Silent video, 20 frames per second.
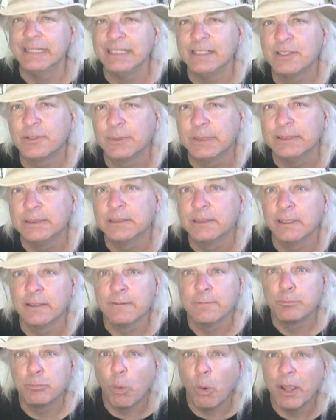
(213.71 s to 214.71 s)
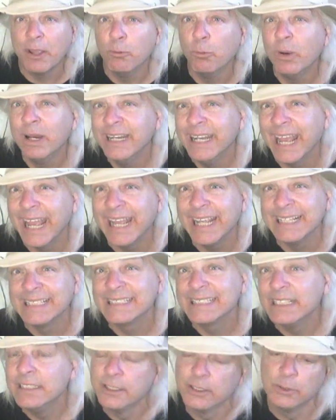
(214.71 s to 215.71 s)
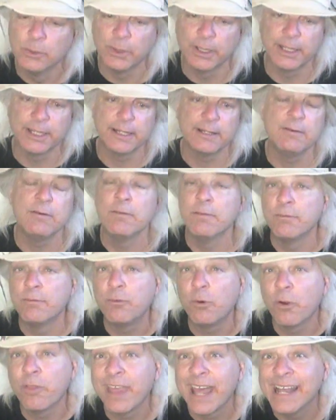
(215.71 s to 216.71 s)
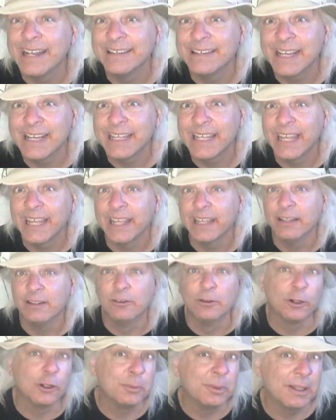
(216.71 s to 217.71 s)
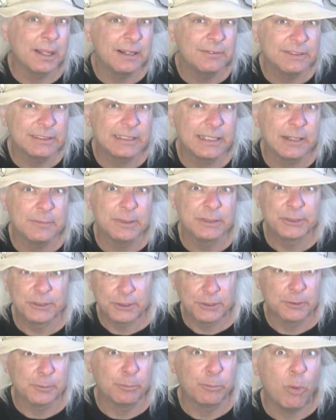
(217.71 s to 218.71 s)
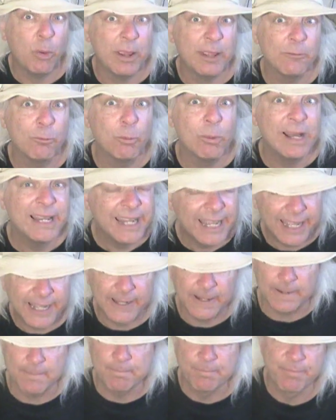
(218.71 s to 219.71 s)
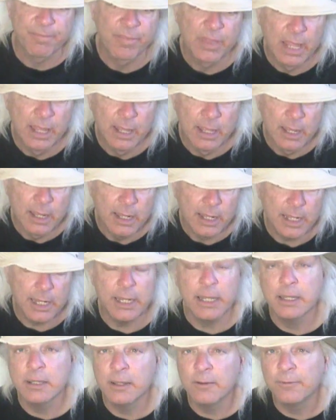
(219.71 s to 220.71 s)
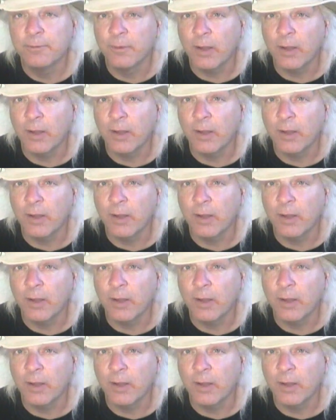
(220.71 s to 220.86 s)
an increase of 0.18 centigrade for that decade. Global average temperature, 0.18. In the